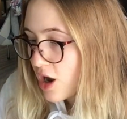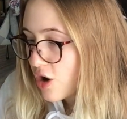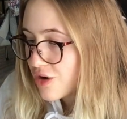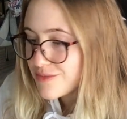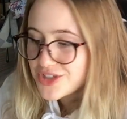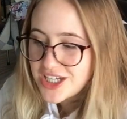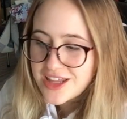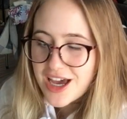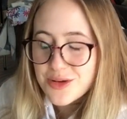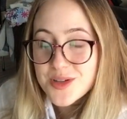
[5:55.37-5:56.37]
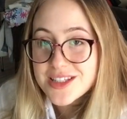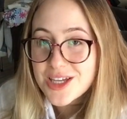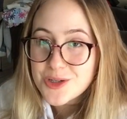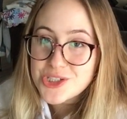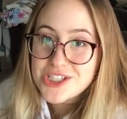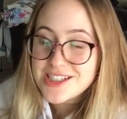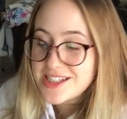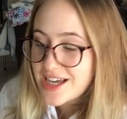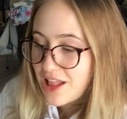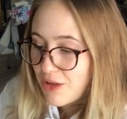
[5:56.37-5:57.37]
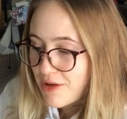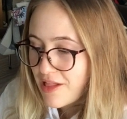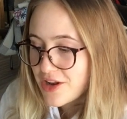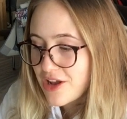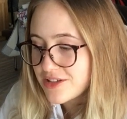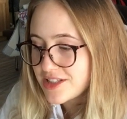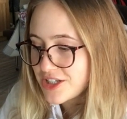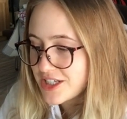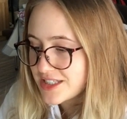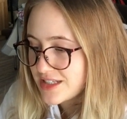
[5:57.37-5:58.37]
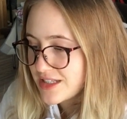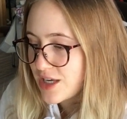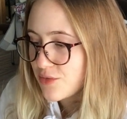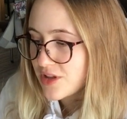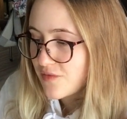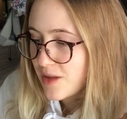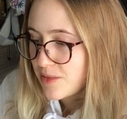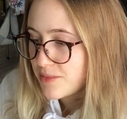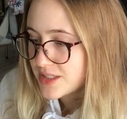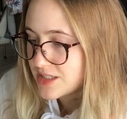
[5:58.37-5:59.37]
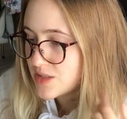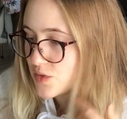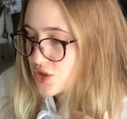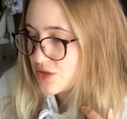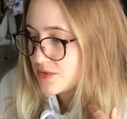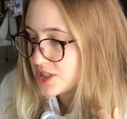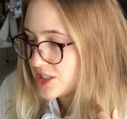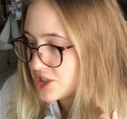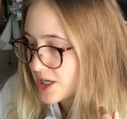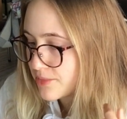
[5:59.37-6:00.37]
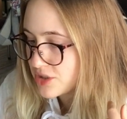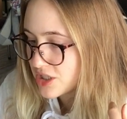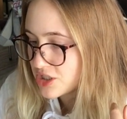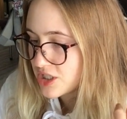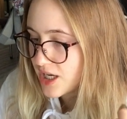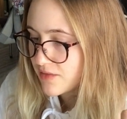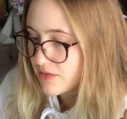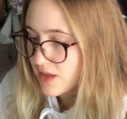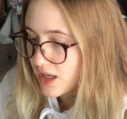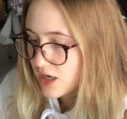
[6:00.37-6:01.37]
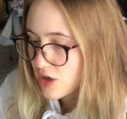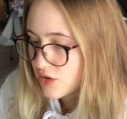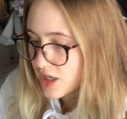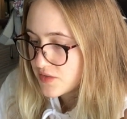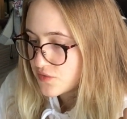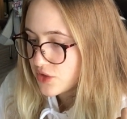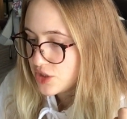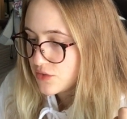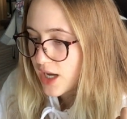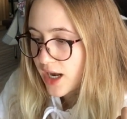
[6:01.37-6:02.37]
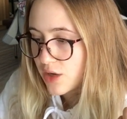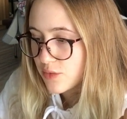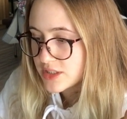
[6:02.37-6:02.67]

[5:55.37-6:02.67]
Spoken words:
OMG, that was so cheesy, LOL. In all seriousness, I run the family business, which is a machine shop production kind of thingy. No gifts for you, got it.